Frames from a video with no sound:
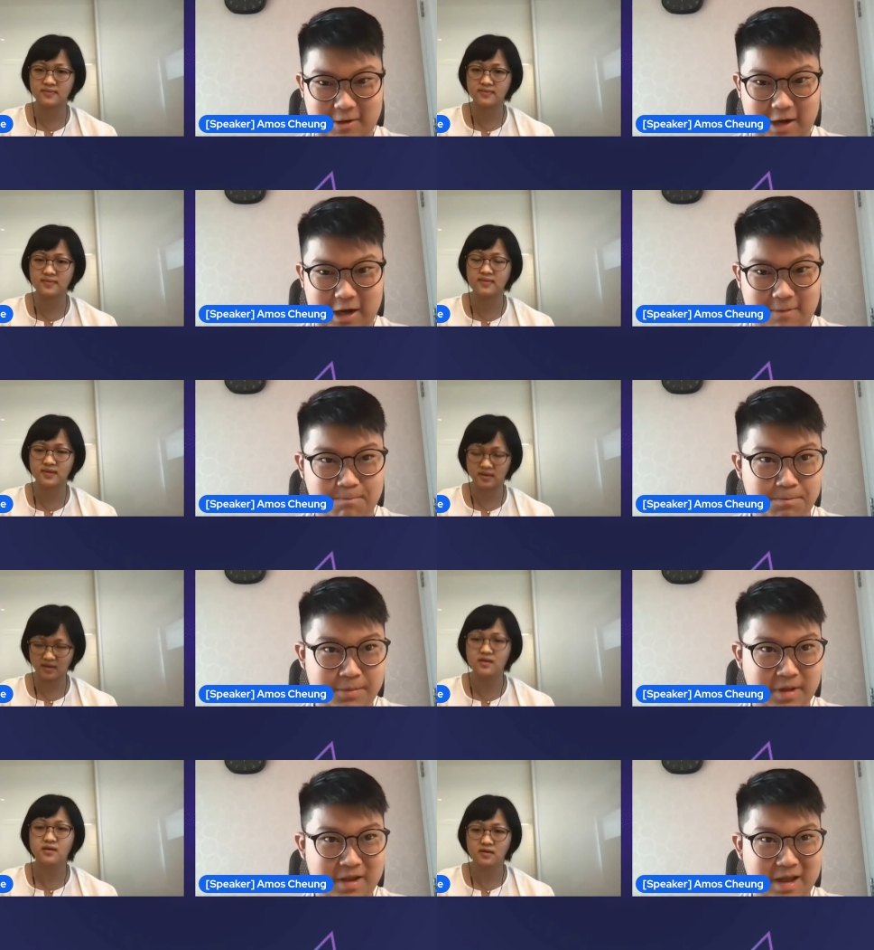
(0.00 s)
Speaker 1: So uh,
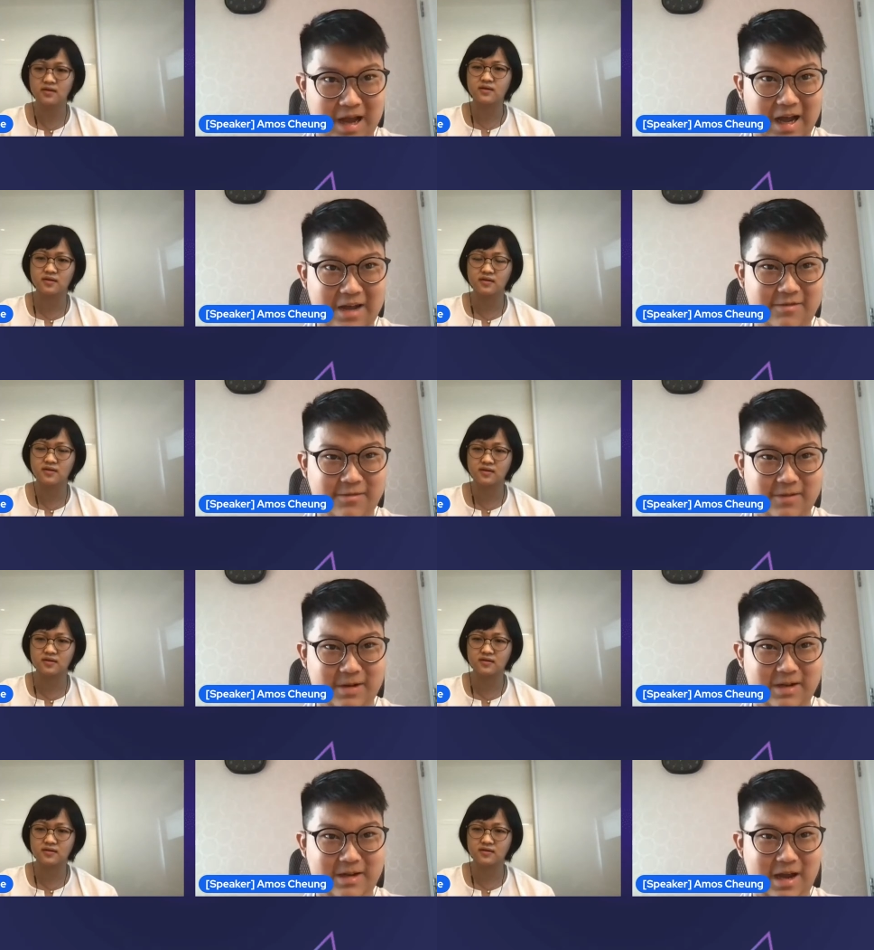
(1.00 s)
I haven't
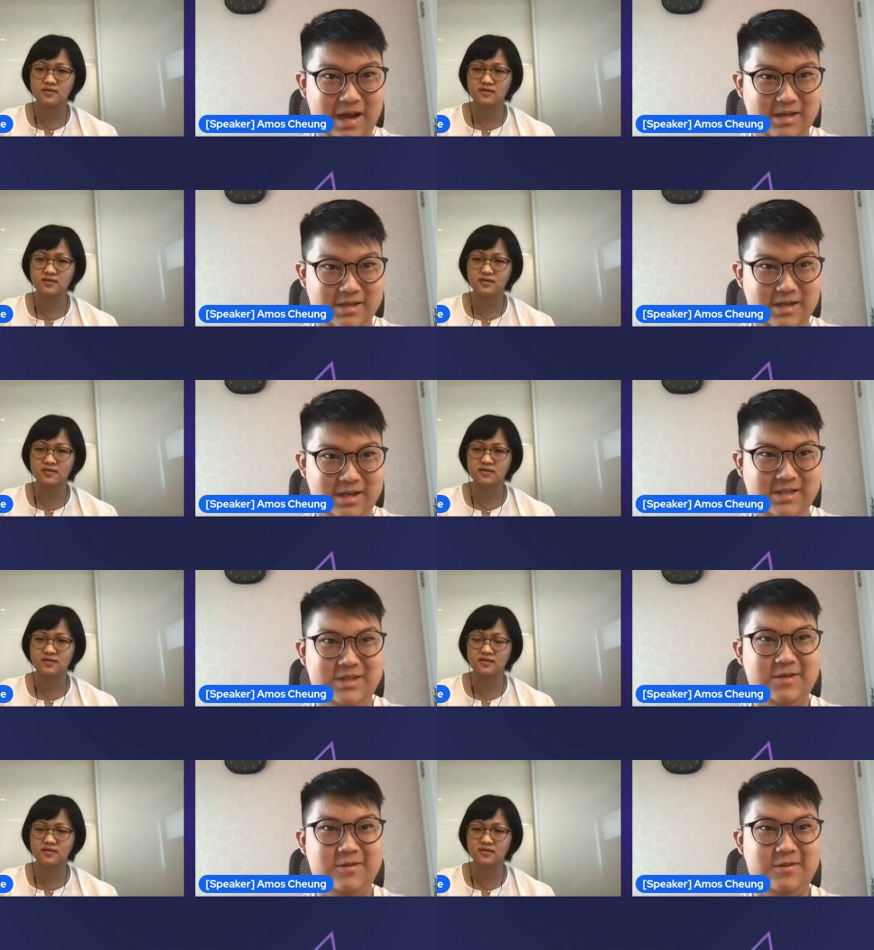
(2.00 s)
really had the need
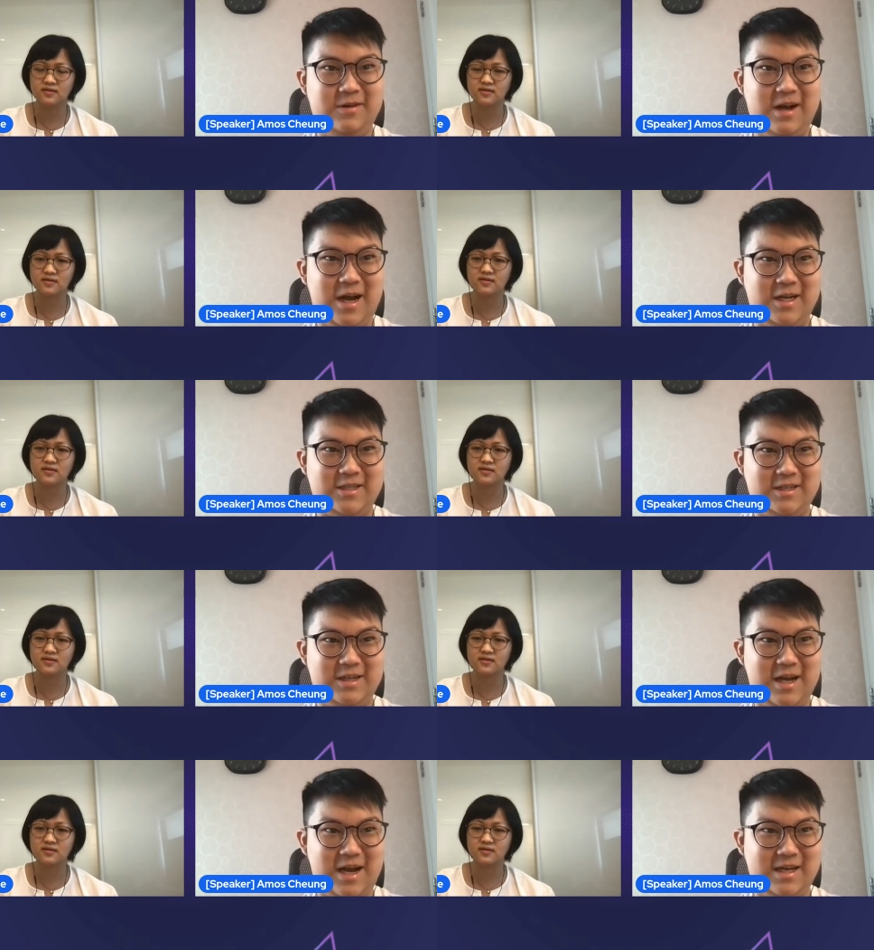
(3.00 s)
to
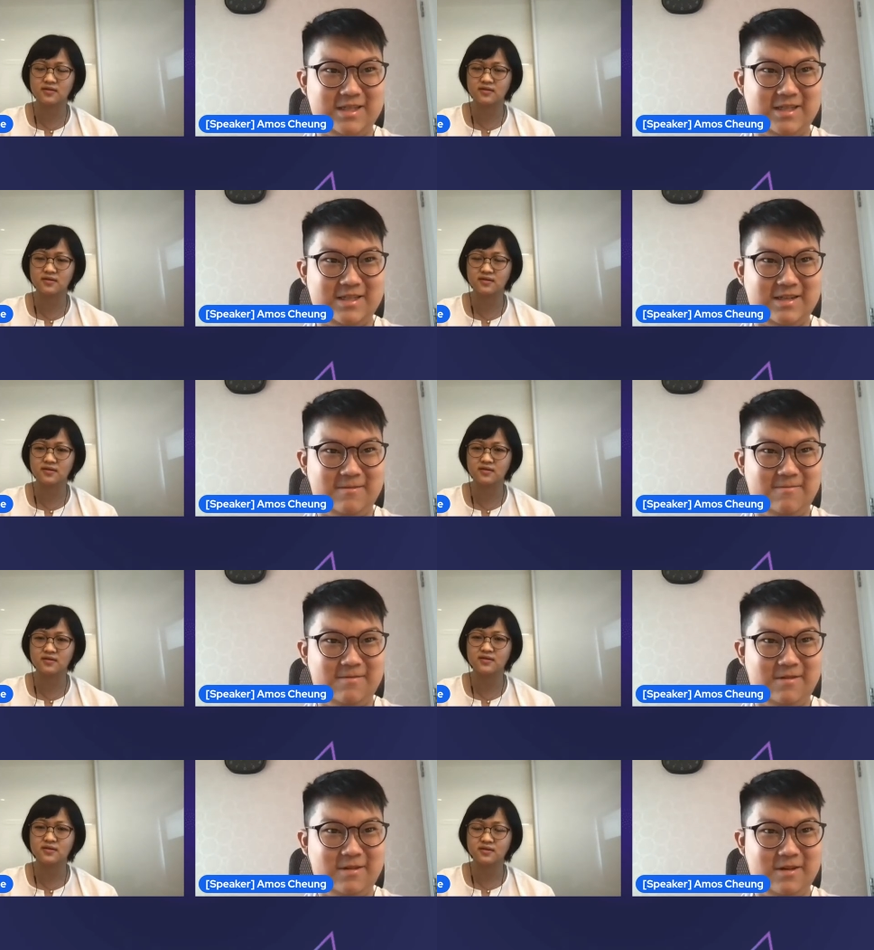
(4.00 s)
actually ask them
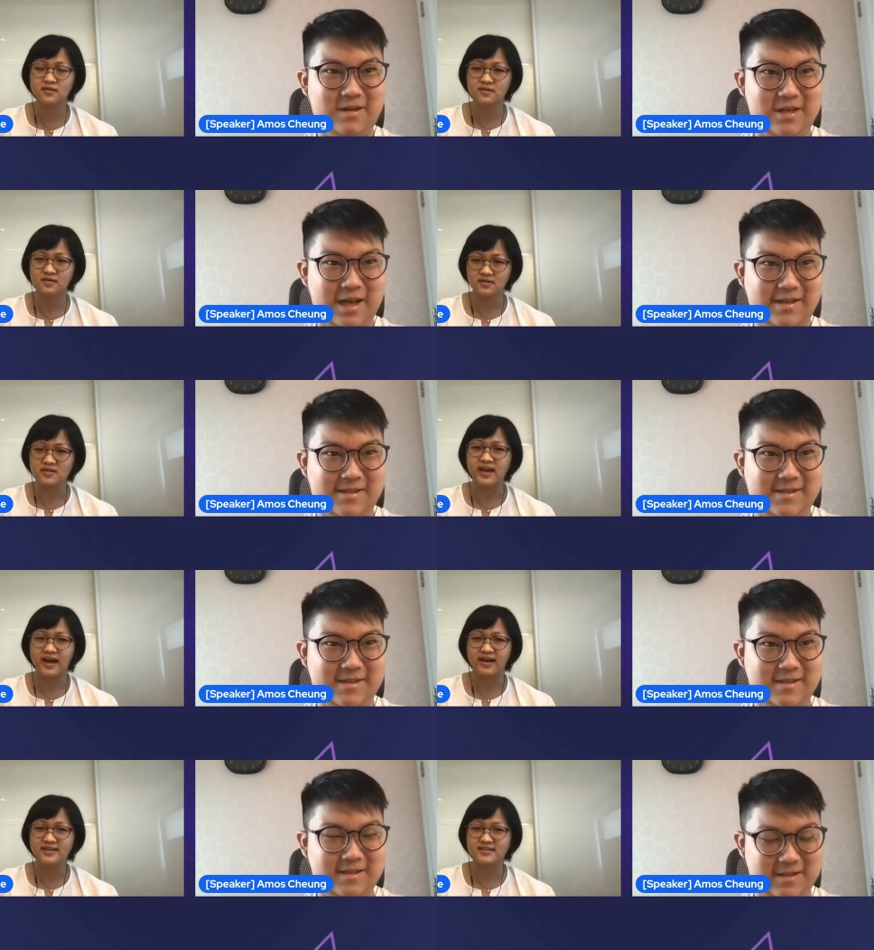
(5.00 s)
yet.
Speaker 2: Yeah,
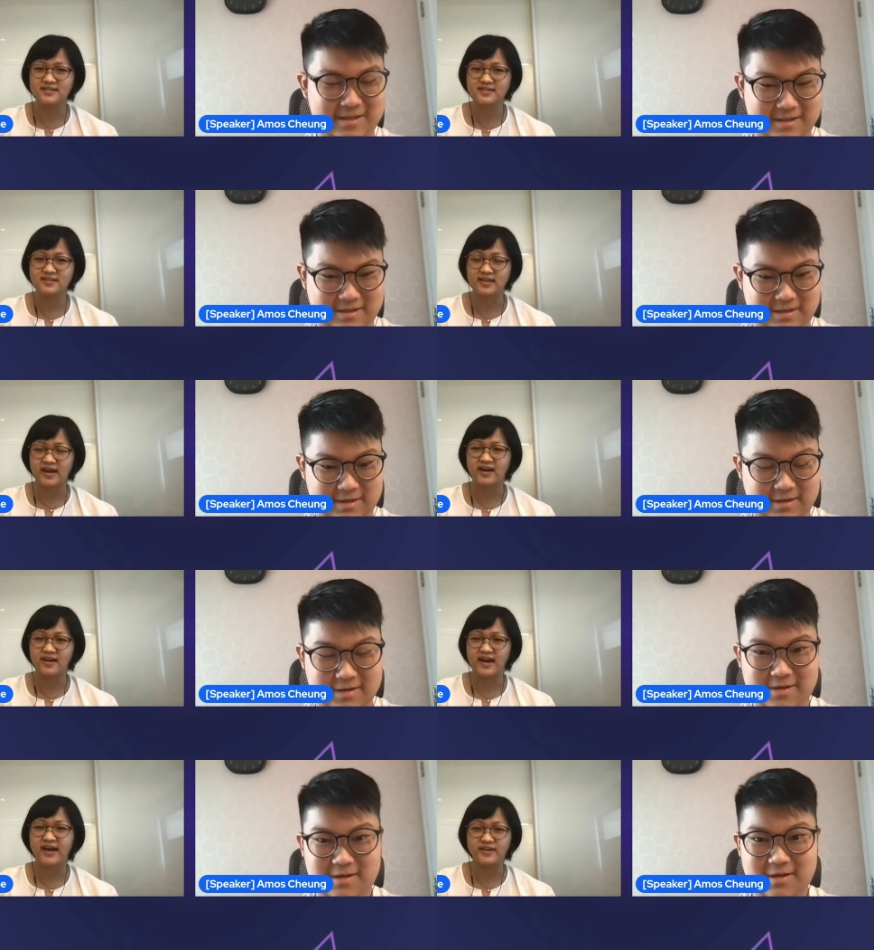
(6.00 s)
yeah,
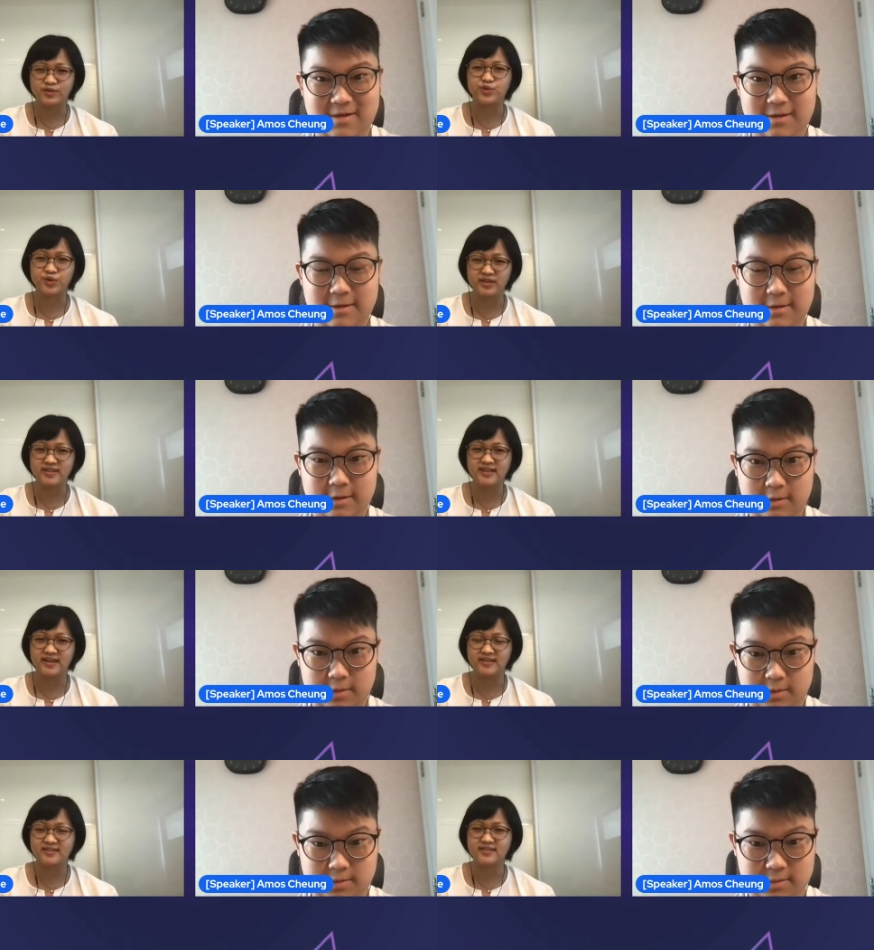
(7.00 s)
I agree
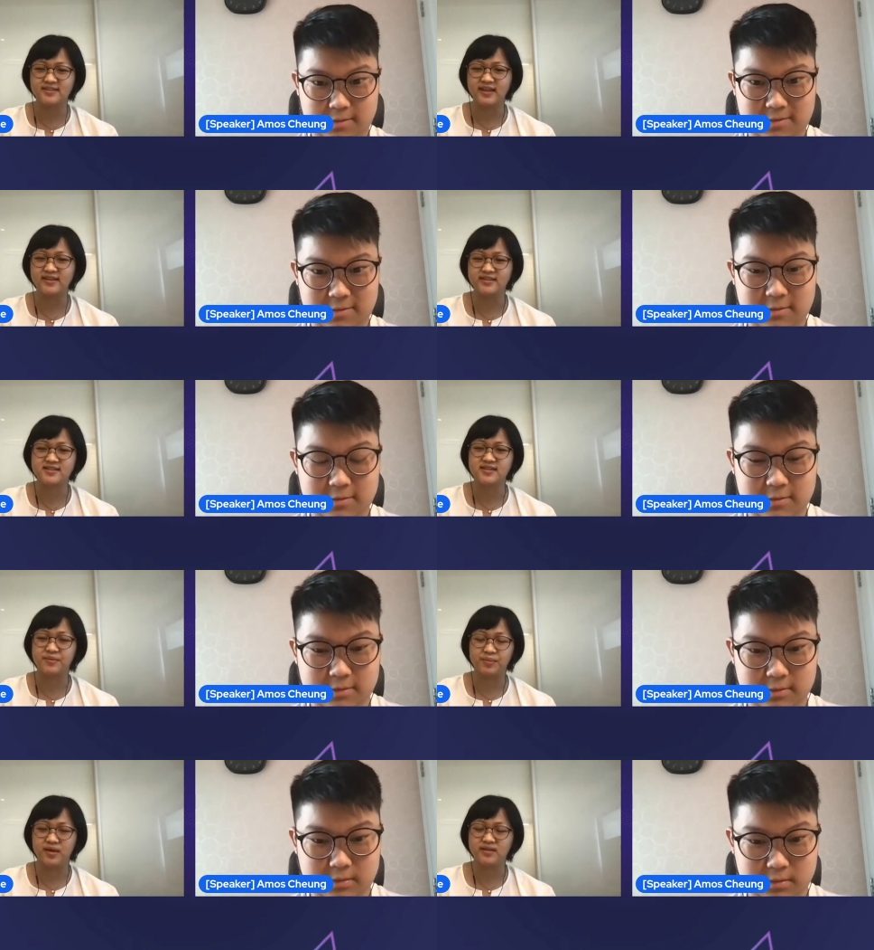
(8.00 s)
that that is
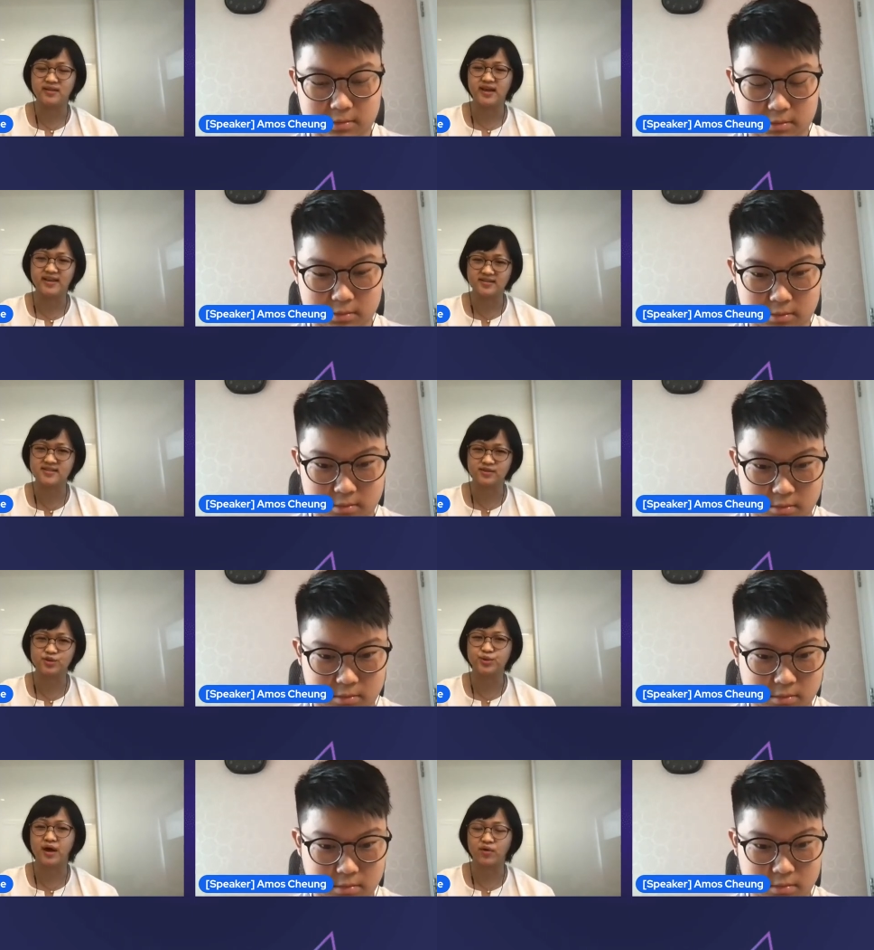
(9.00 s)
the main answer
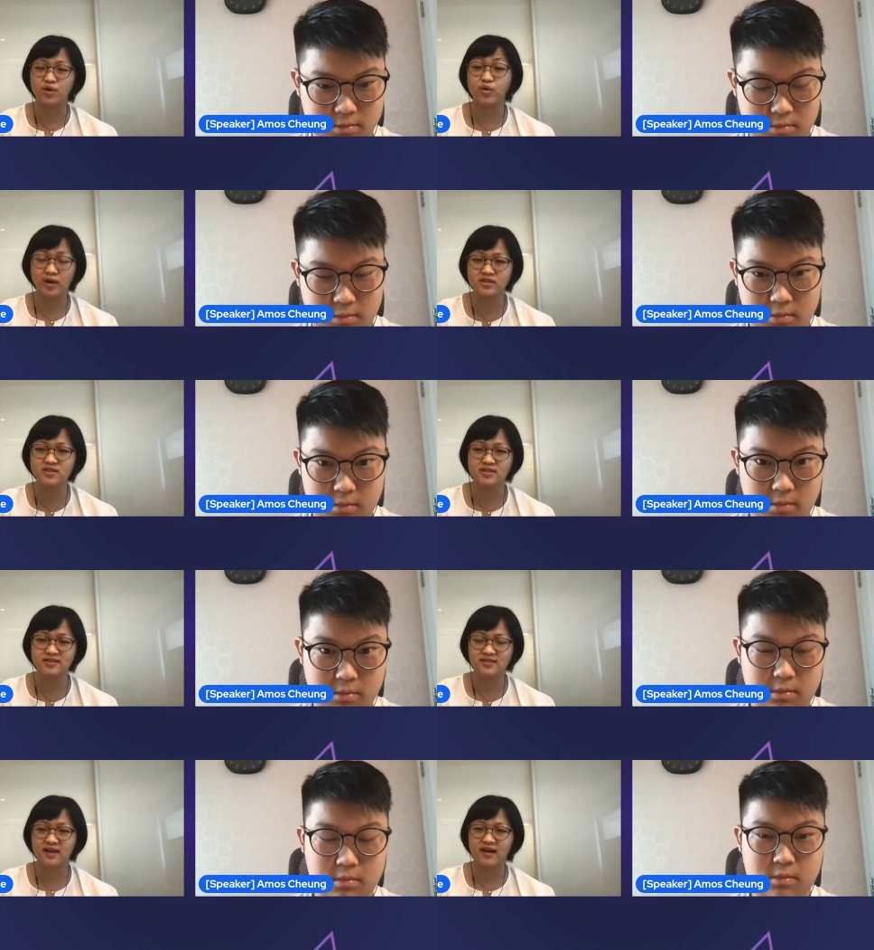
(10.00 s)
to our
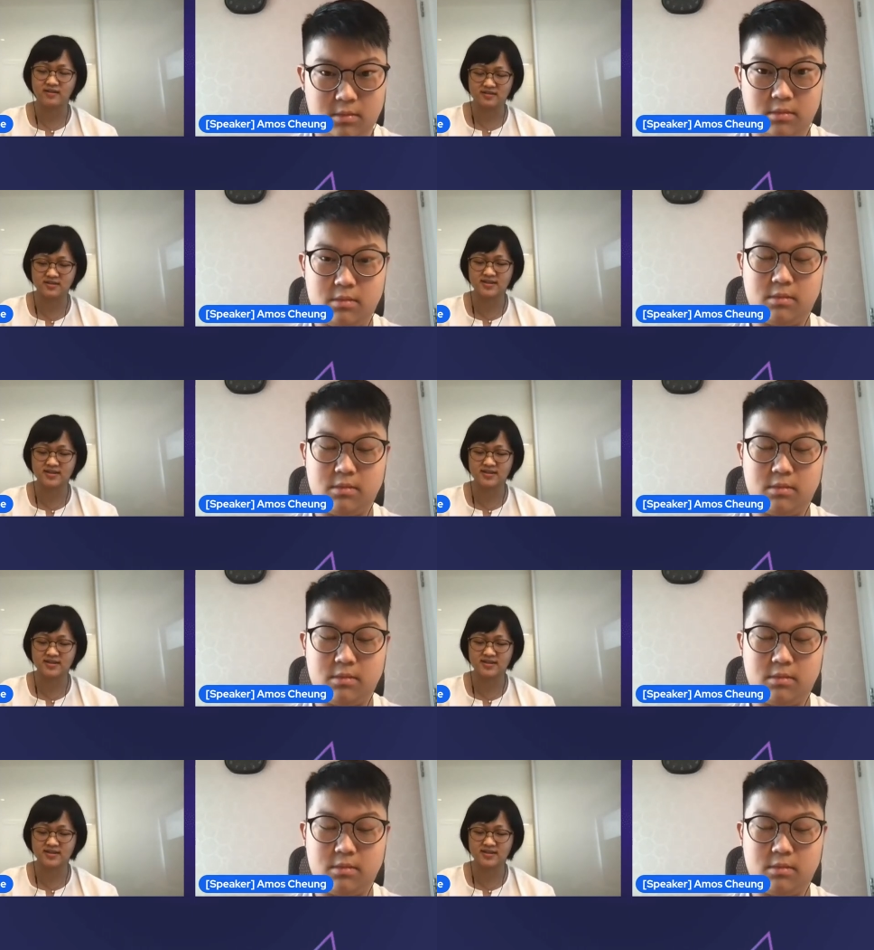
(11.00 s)
question on